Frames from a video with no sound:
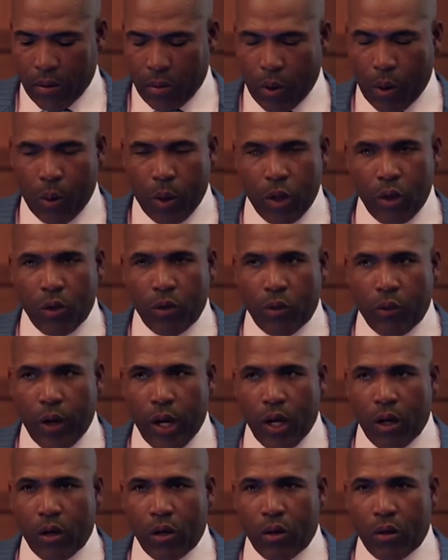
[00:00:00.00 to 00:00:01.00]
but when you
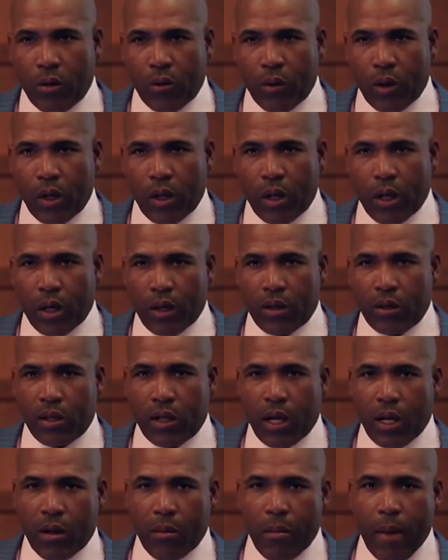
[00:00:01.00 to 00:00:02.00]
read it, you really
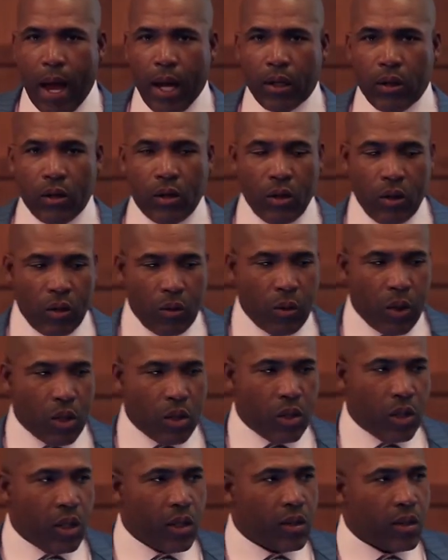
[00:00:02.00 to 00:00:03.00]
understand the magnitude of
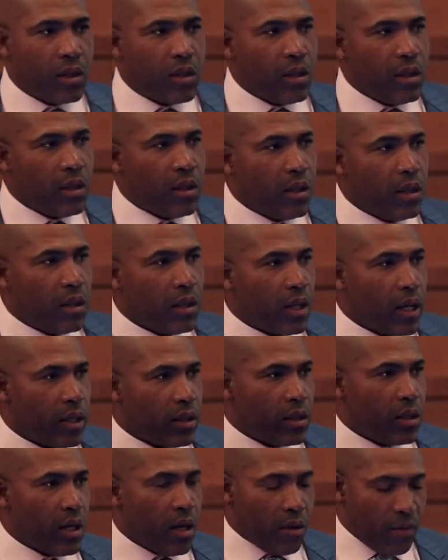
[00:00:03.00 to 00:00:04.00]
what Jesus
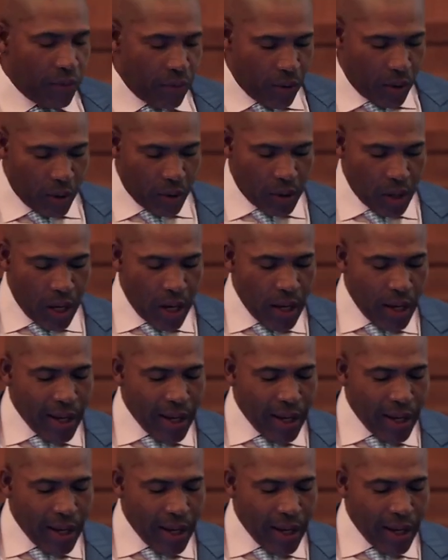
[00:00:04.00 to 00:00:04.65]
has done for us.